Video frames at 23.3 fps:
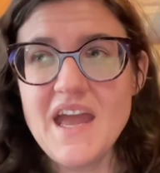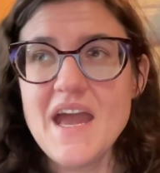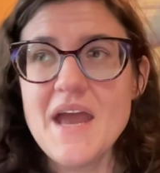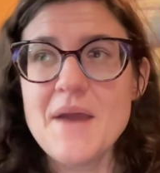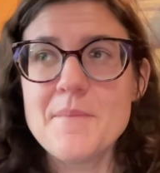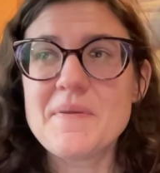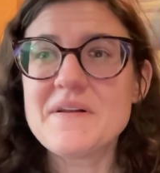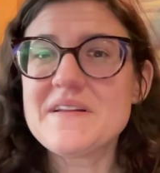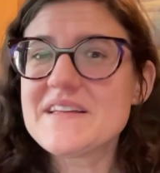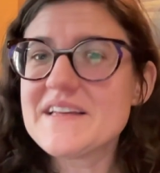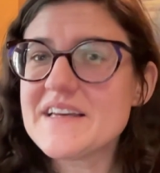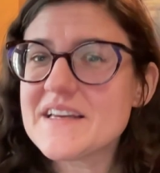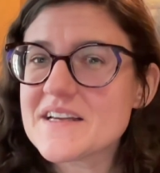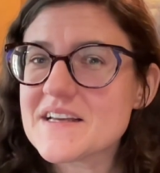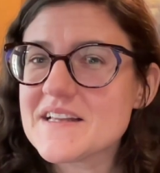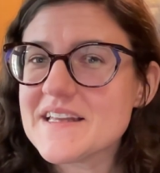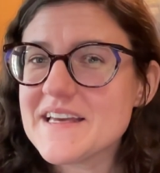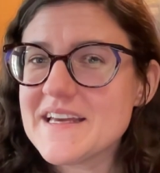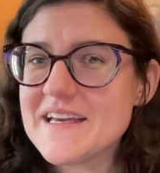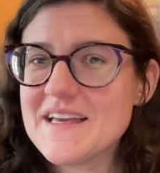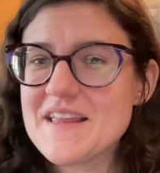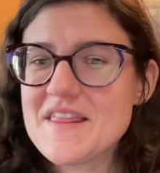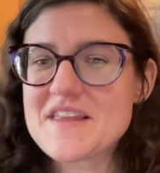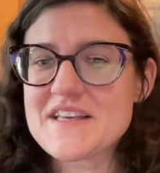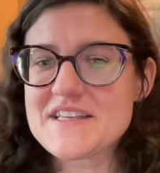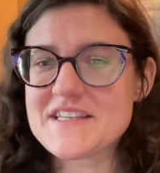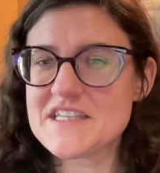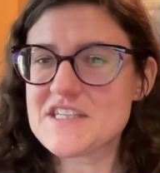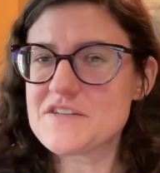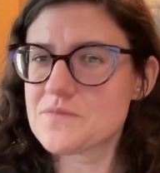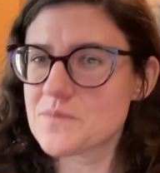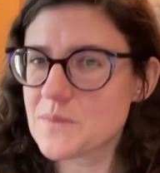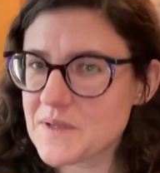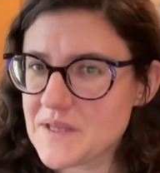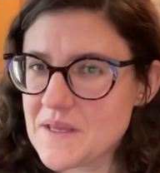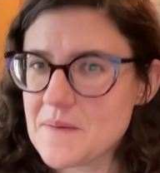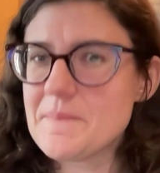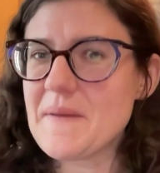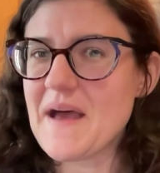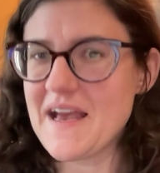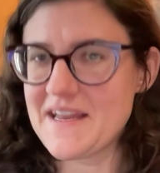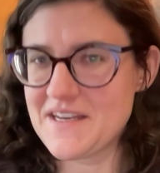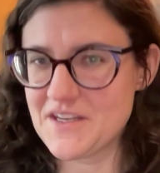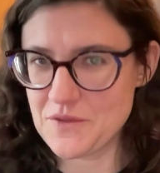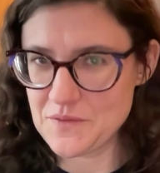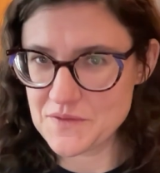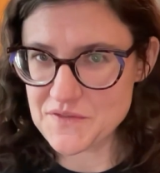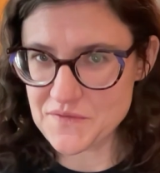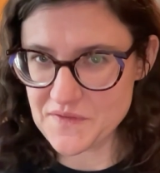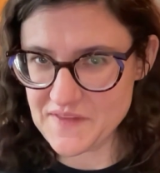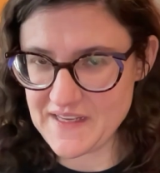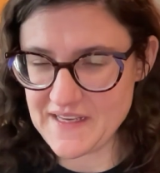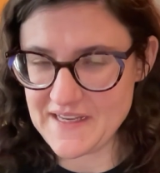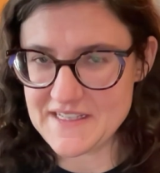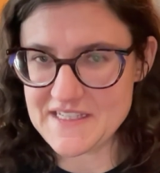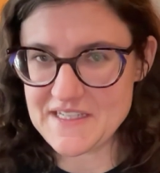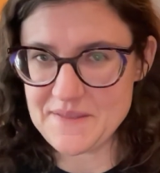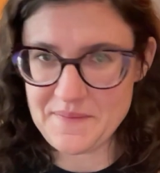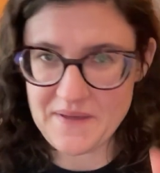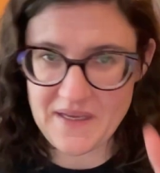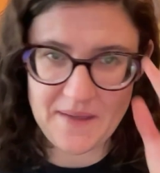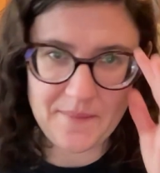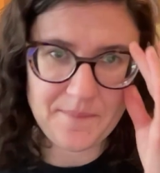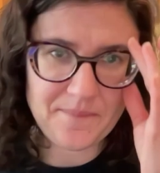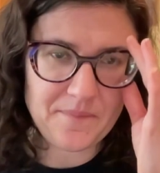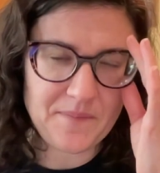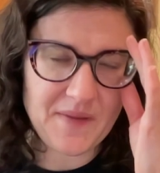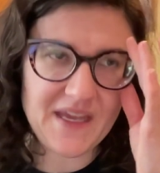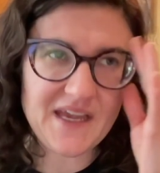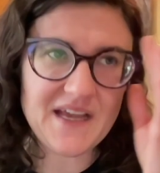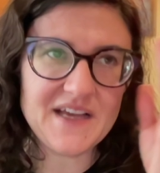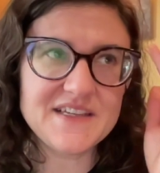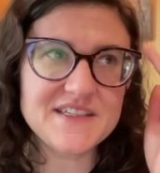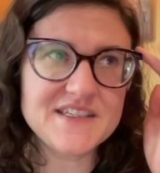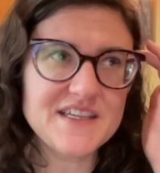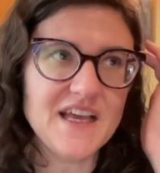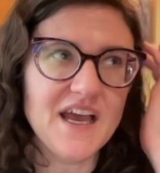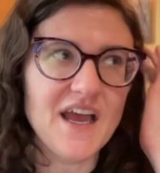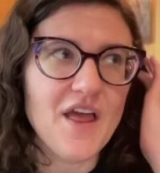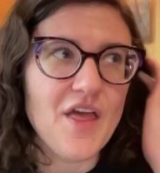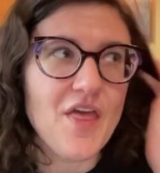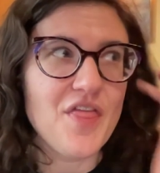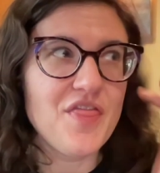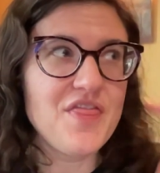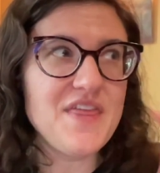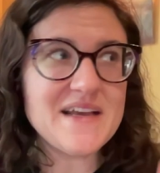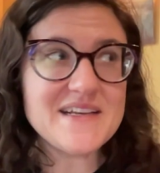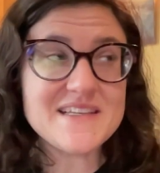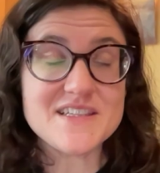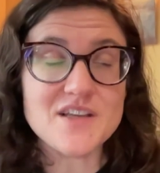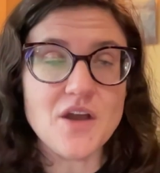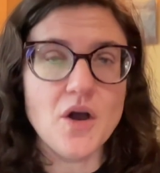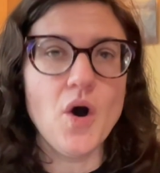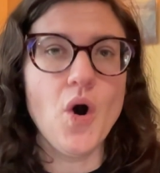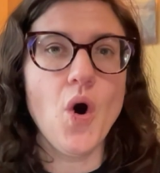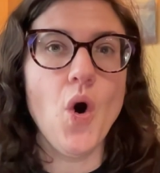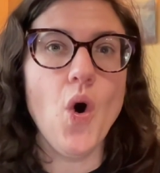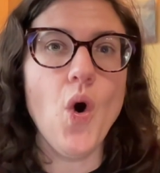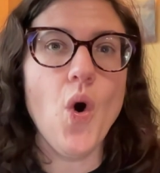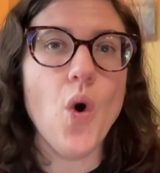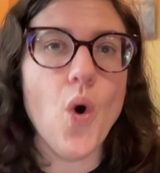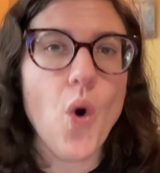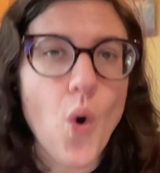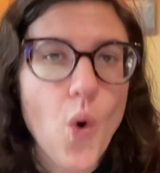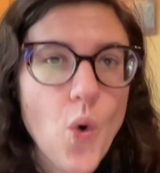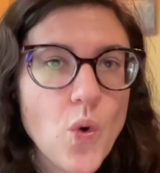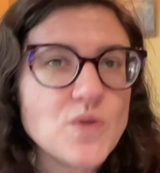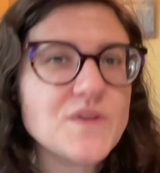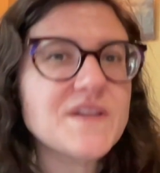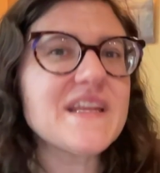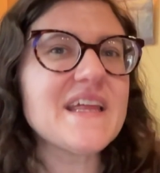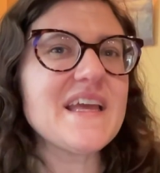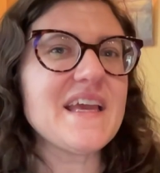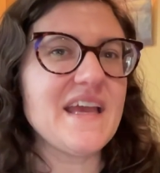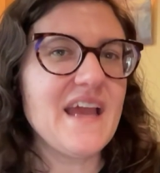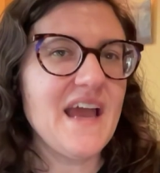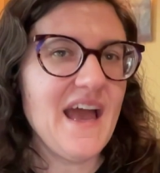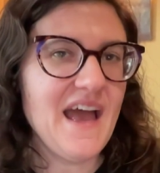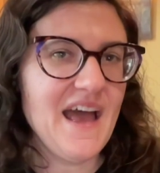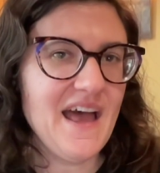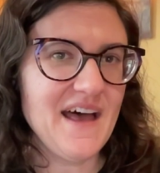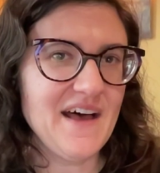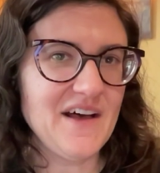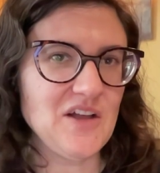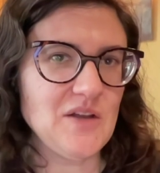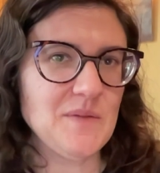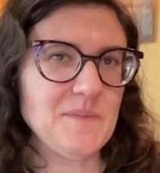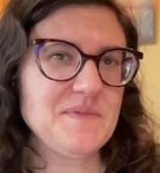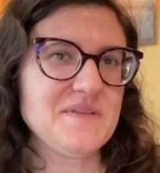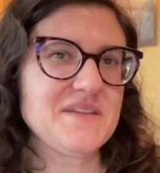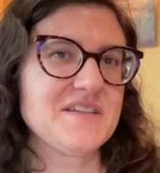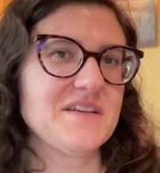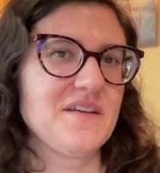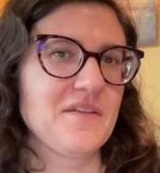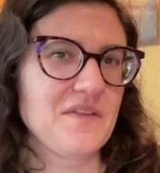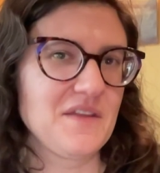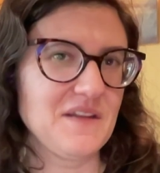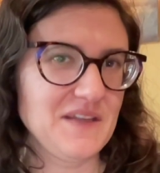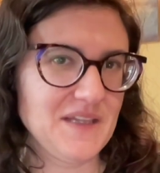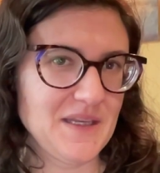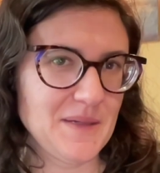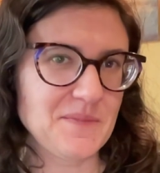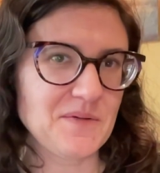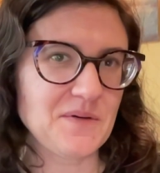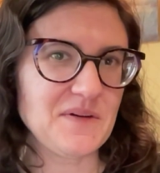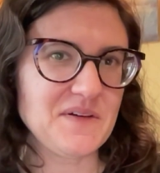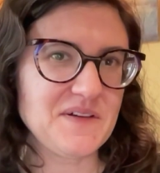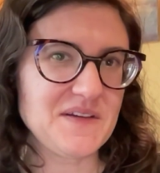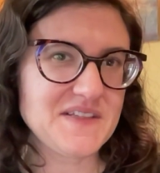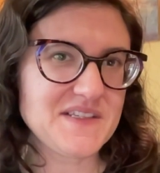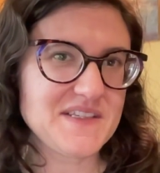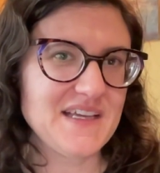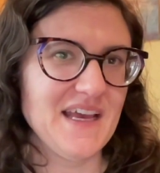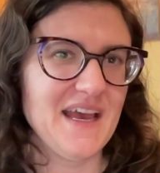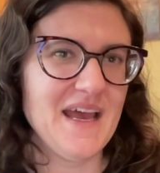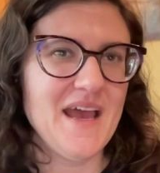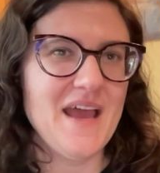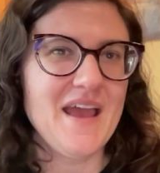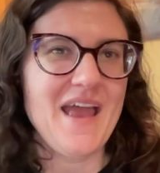Politically, this is really bad news for the NDP because this only helps the Liberals.